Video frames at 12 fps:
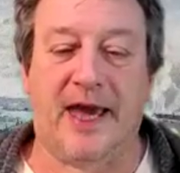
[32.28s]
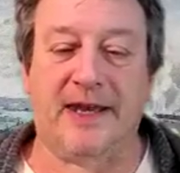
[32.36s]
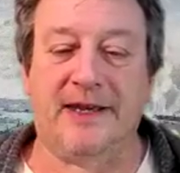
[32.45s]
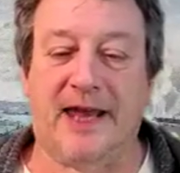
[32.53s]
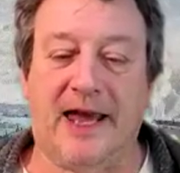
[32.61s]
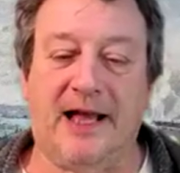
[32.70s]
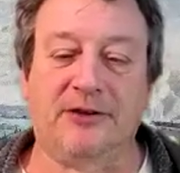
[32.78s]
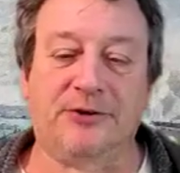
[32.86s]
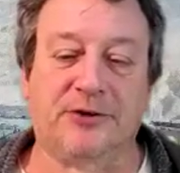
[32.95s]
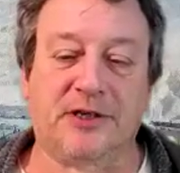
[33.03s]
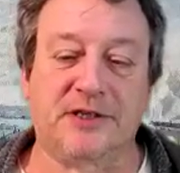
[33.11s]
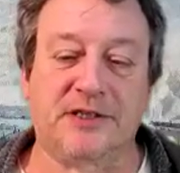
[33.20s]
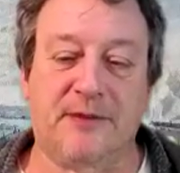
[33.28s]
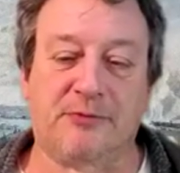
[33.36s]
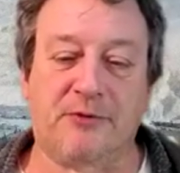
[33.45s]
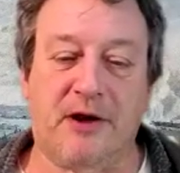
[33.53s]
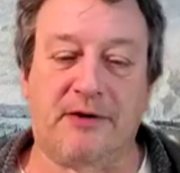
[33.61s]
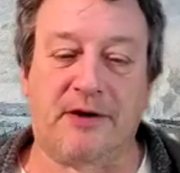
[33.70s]
and an elder
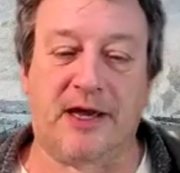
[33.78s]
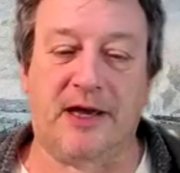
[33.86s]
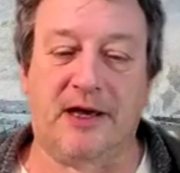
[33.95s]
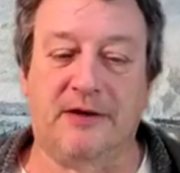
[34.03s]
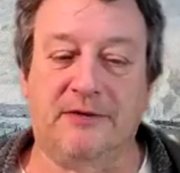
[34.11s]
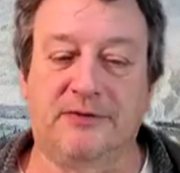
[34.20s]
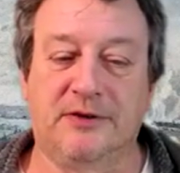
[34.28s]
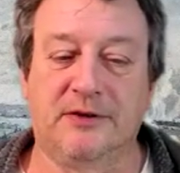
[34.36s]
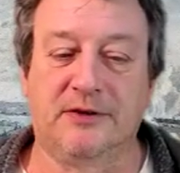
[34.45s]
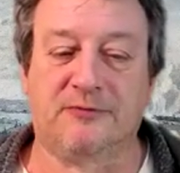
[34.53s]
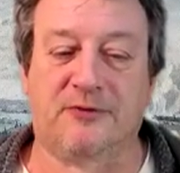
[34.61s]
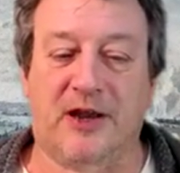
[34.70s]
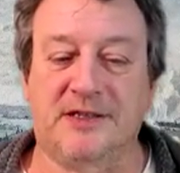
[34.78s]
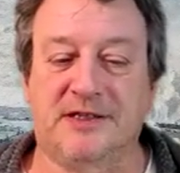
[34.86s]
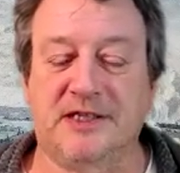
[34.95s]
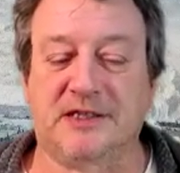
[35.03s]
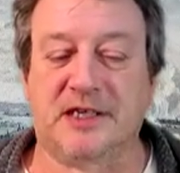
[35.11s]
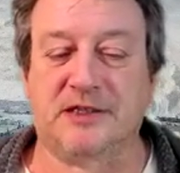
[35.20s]
contemporary of
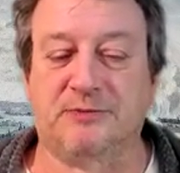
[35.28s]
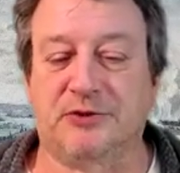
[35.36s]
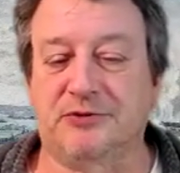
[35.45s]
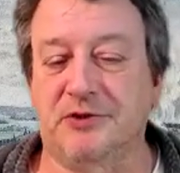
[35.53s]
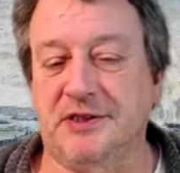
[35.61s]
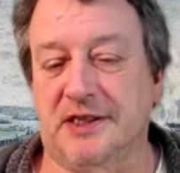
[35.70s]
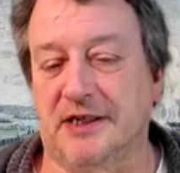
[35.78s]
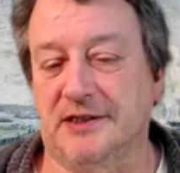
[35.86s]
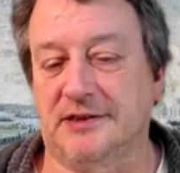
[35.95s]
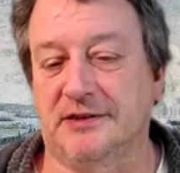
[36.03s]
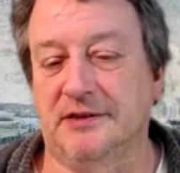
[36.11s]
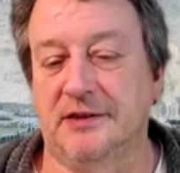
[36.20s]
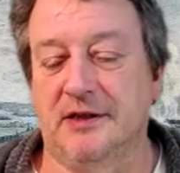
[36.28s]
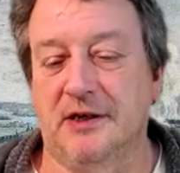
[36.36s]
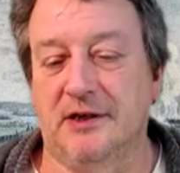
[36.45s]
Franciscus Patricius,